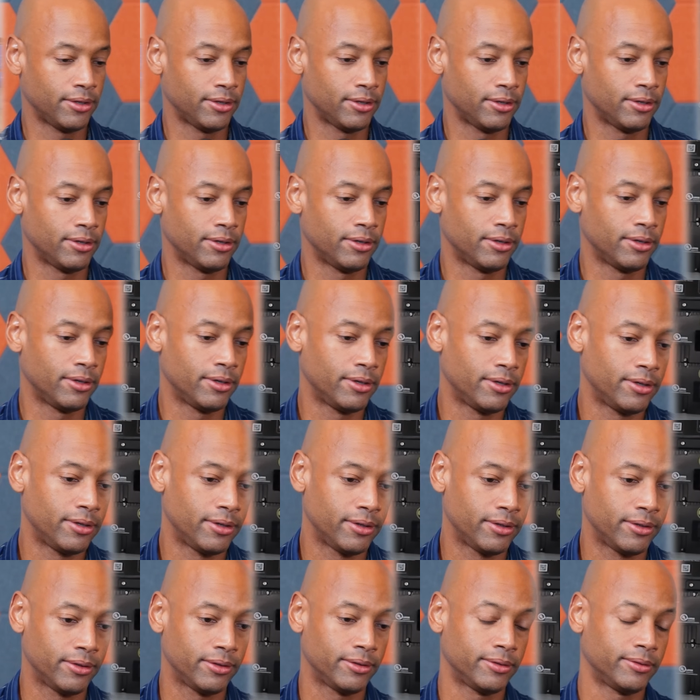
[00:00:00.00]

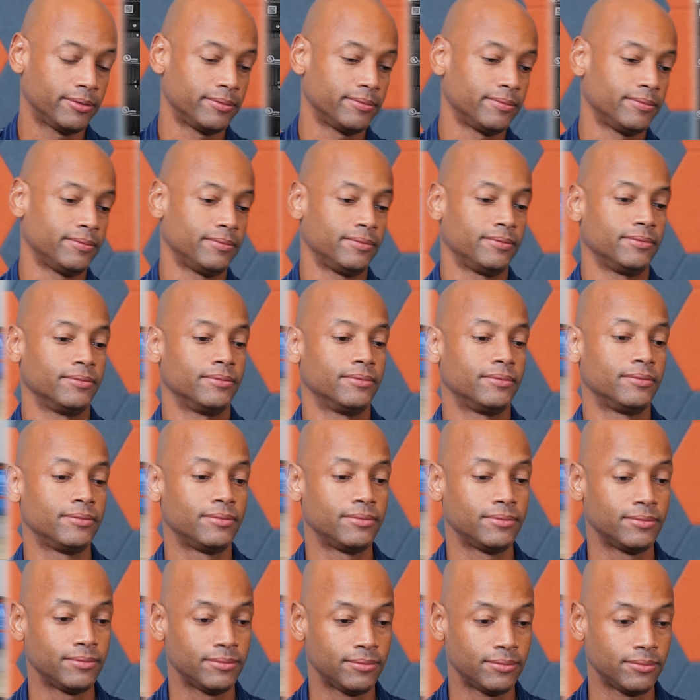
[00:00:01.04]

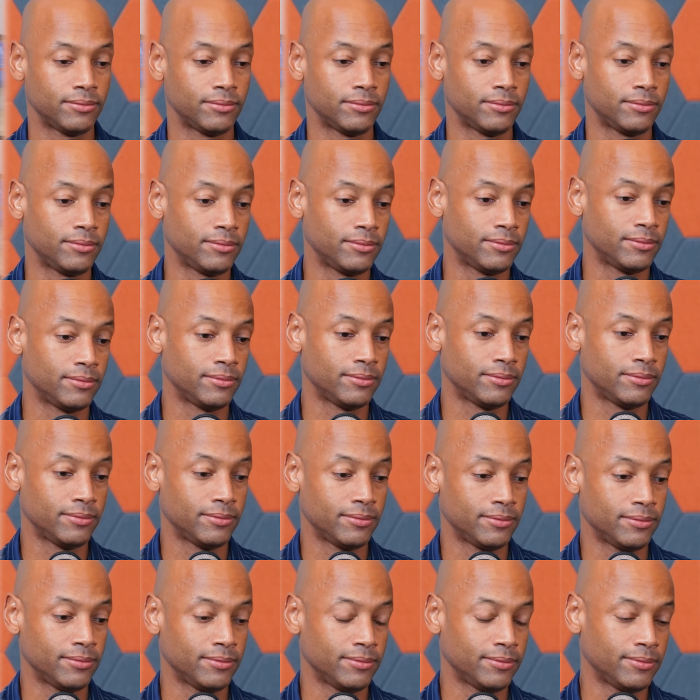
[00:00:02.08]

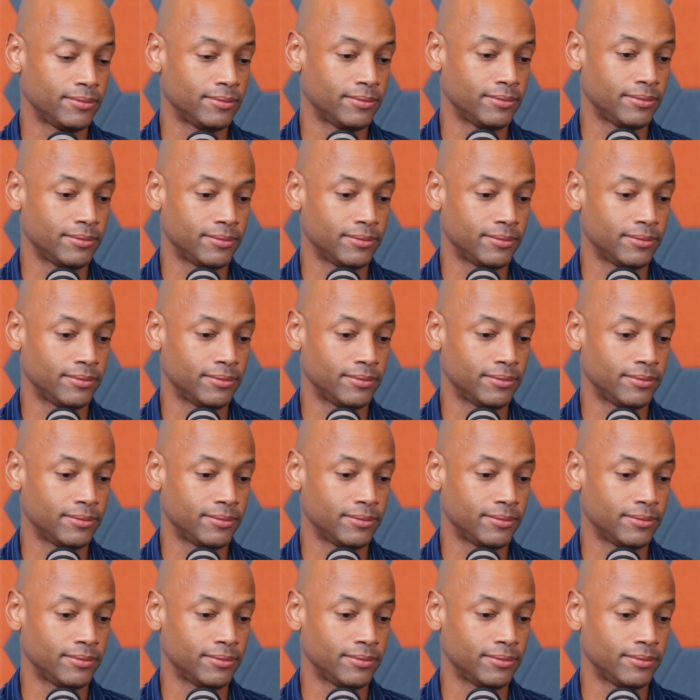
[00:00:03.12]
The person shown says nothing.